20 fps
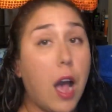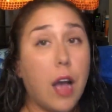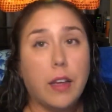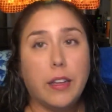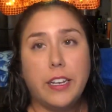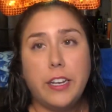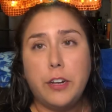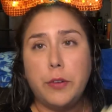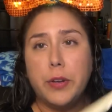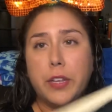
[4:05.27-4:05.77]

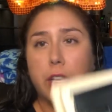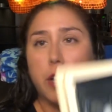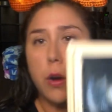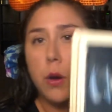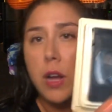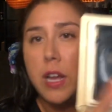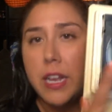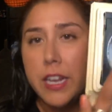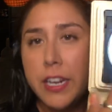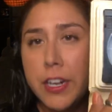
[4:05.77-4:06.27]
Here we go.
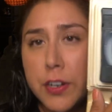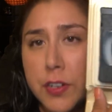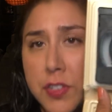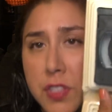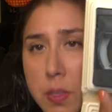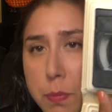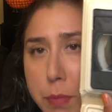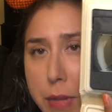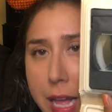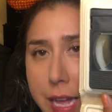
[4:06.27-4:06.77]
Here's
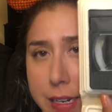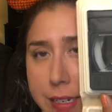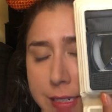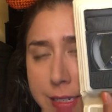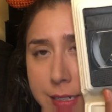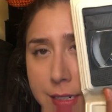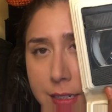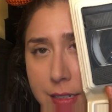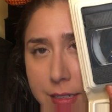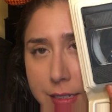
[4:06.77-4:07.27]
the Black
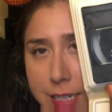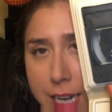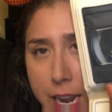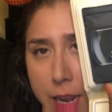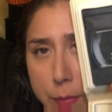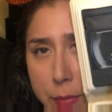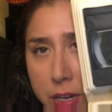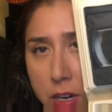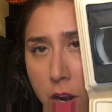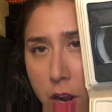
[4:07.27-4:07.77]

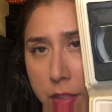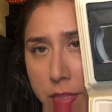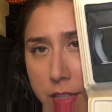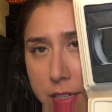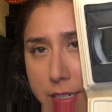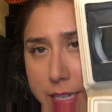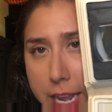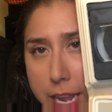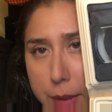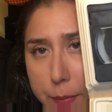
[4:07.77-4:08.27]
Diamond on the
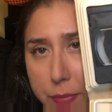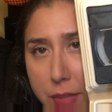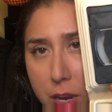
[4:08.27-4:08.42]
tape.